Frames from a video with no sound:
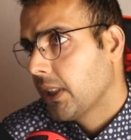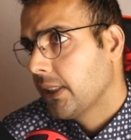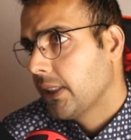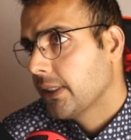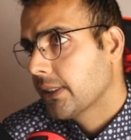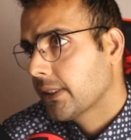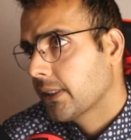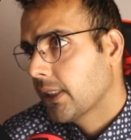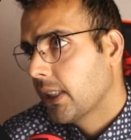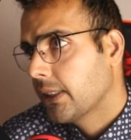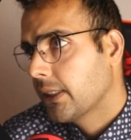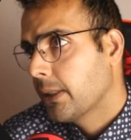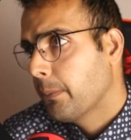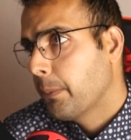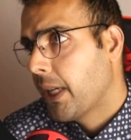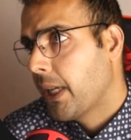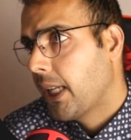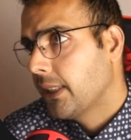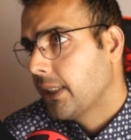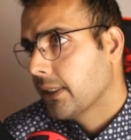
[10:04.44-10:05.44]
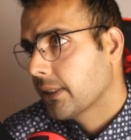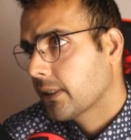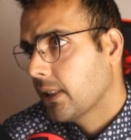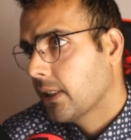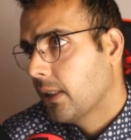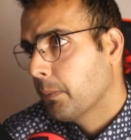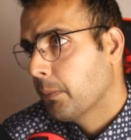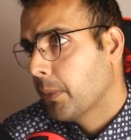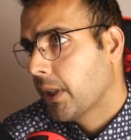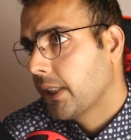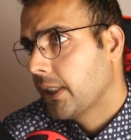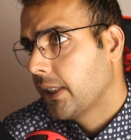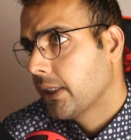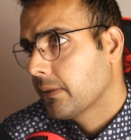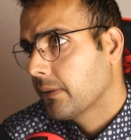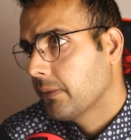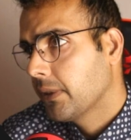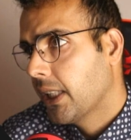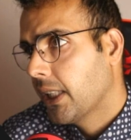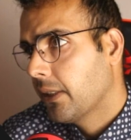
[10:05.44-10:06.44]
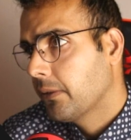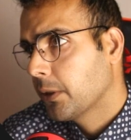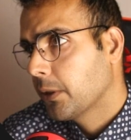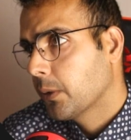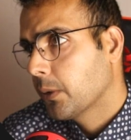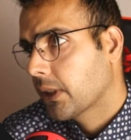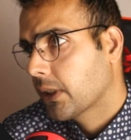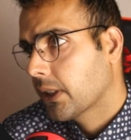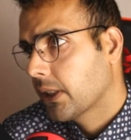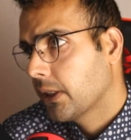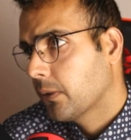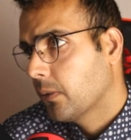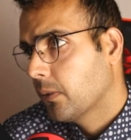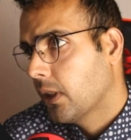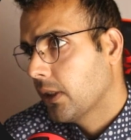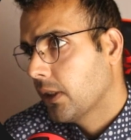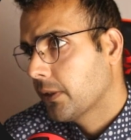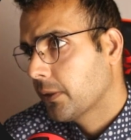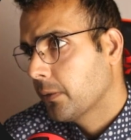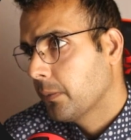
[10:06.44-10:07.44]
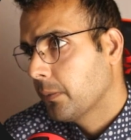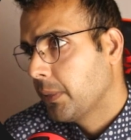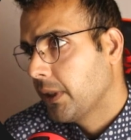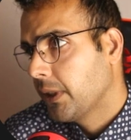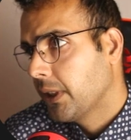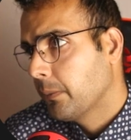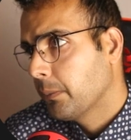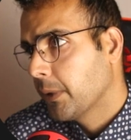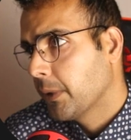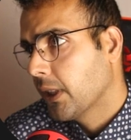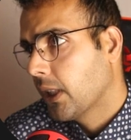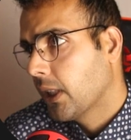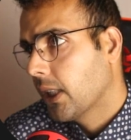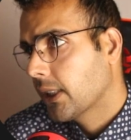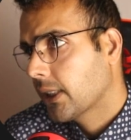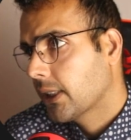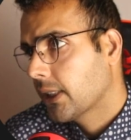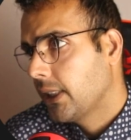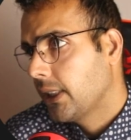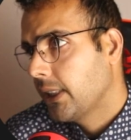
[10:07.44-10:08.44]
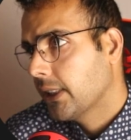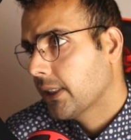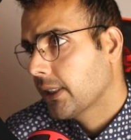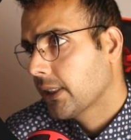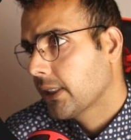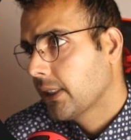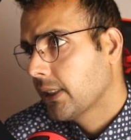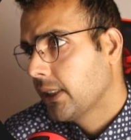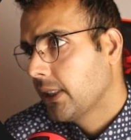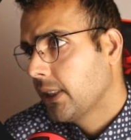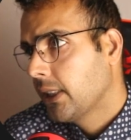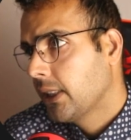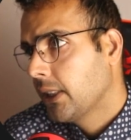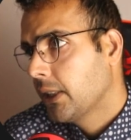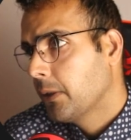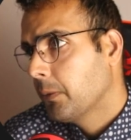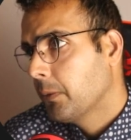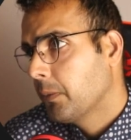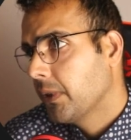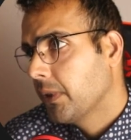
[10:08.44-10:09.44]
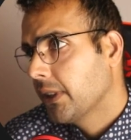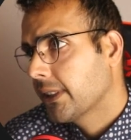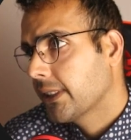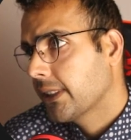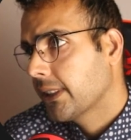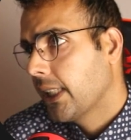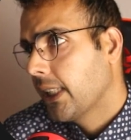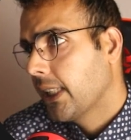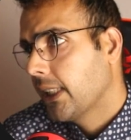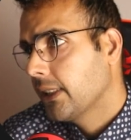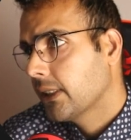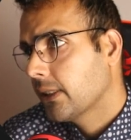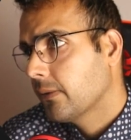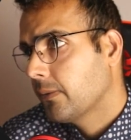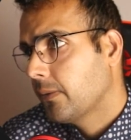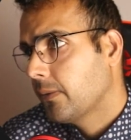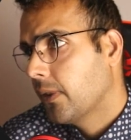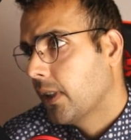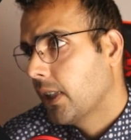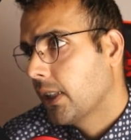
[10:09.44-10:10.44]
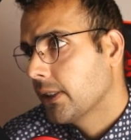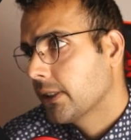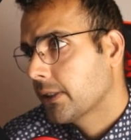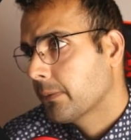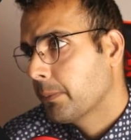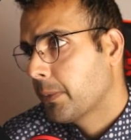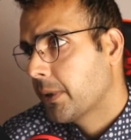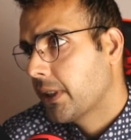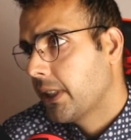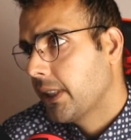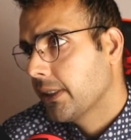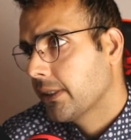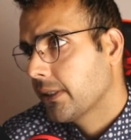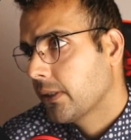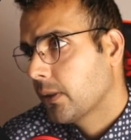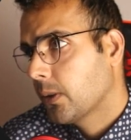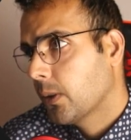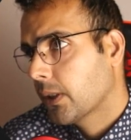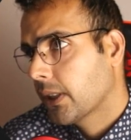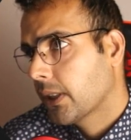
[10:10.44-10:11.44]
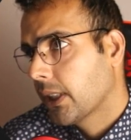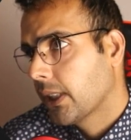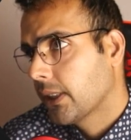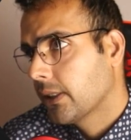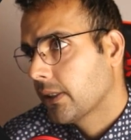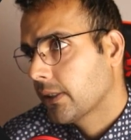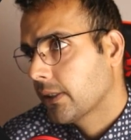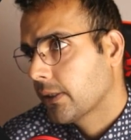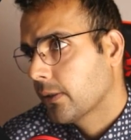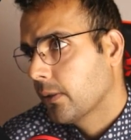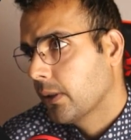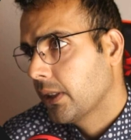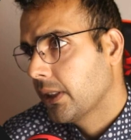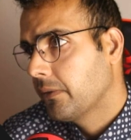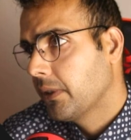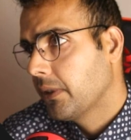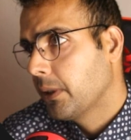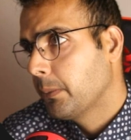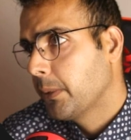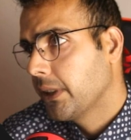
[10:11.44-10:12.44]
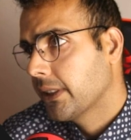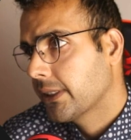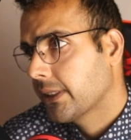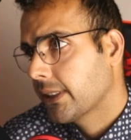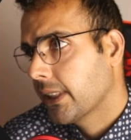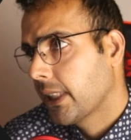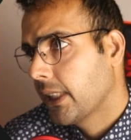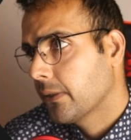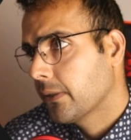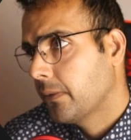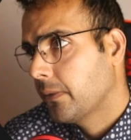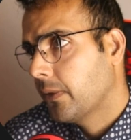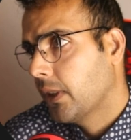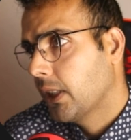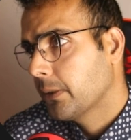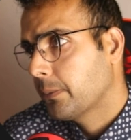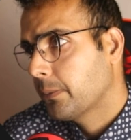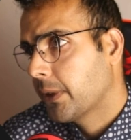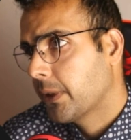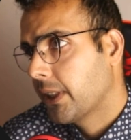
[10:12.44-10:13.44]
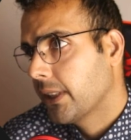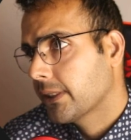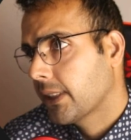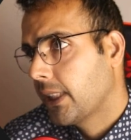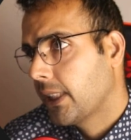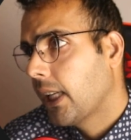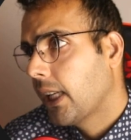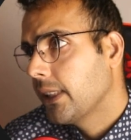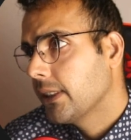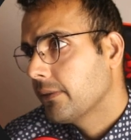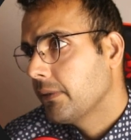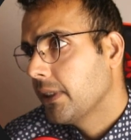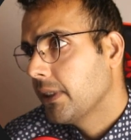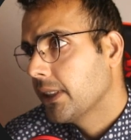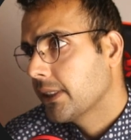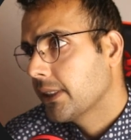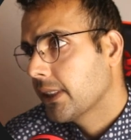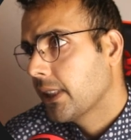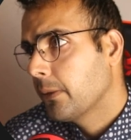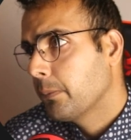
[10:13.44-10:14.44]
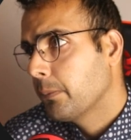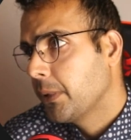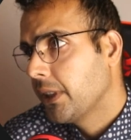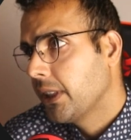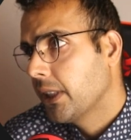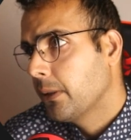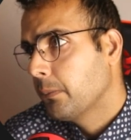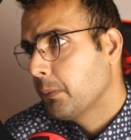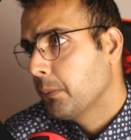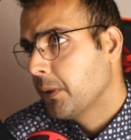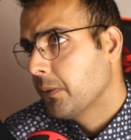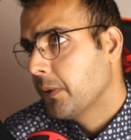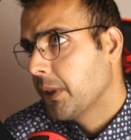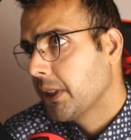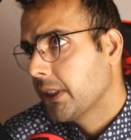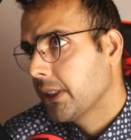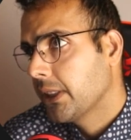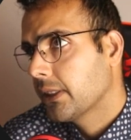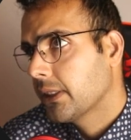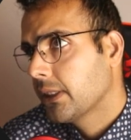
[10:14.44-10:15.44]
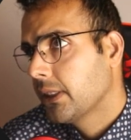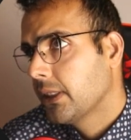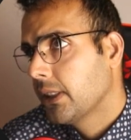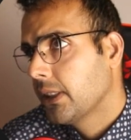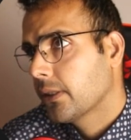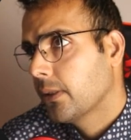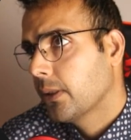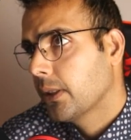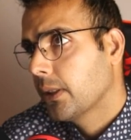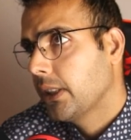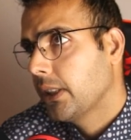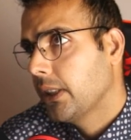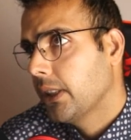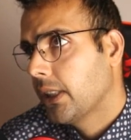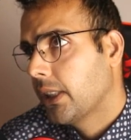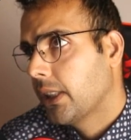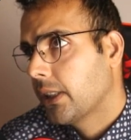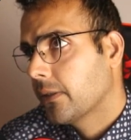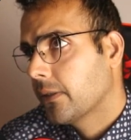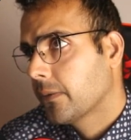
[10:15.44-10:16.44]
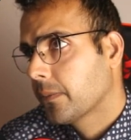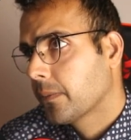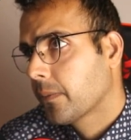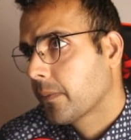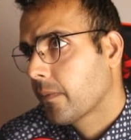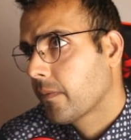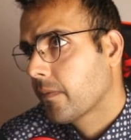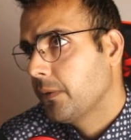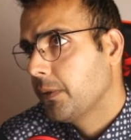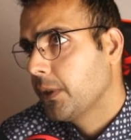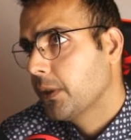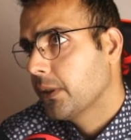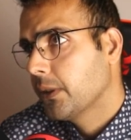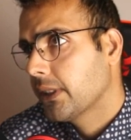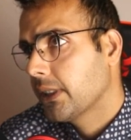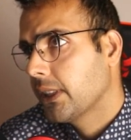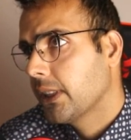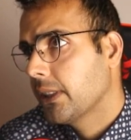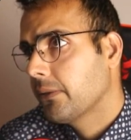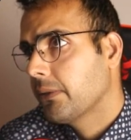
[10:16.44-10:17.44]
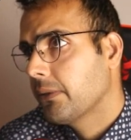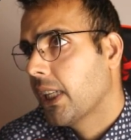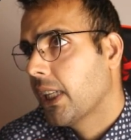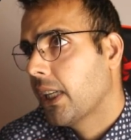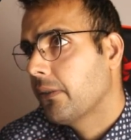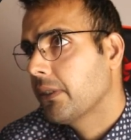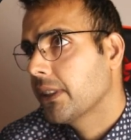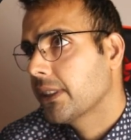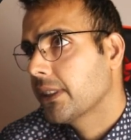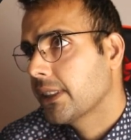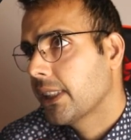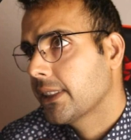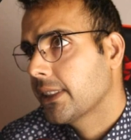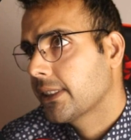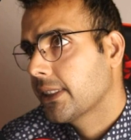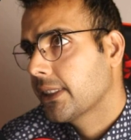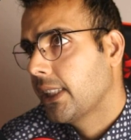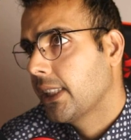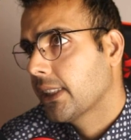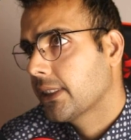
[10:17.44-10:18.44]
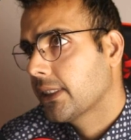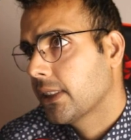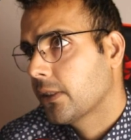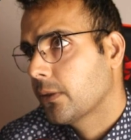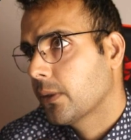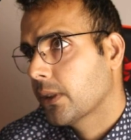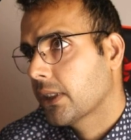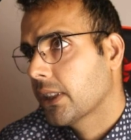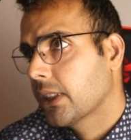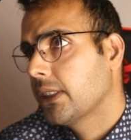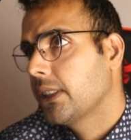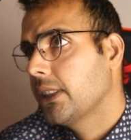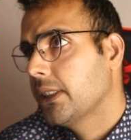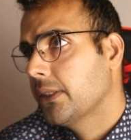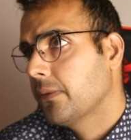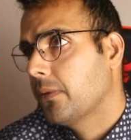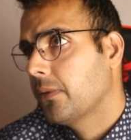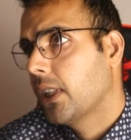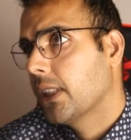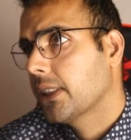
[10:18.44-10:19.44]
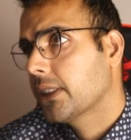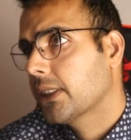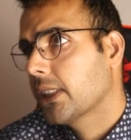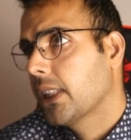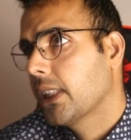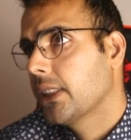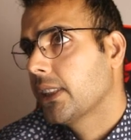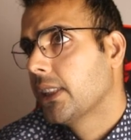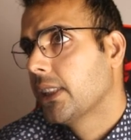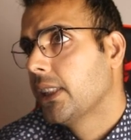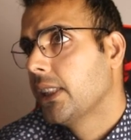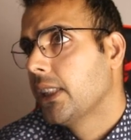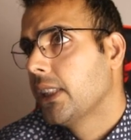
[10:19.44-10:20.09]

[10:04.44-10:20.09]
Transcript: inside the balance component, we have a token equals to BNB. On click, we send funds press token. So it will be send fund press and it will send BNB with it. So here, if you see, we have a set selected token. This function